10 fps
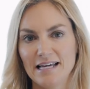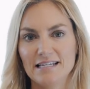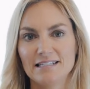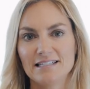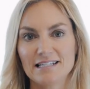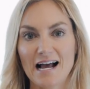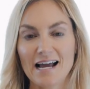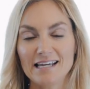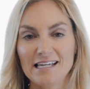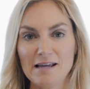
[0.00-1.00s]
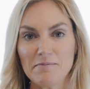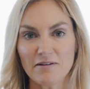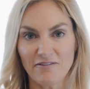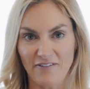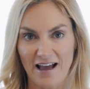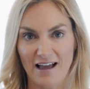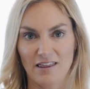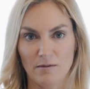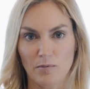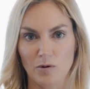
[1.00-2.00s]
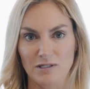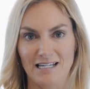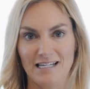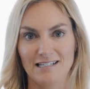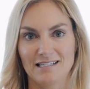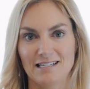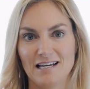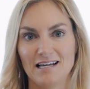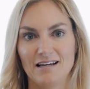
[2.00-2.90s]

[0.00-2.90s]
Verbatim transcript: is I keep the fat and the proteins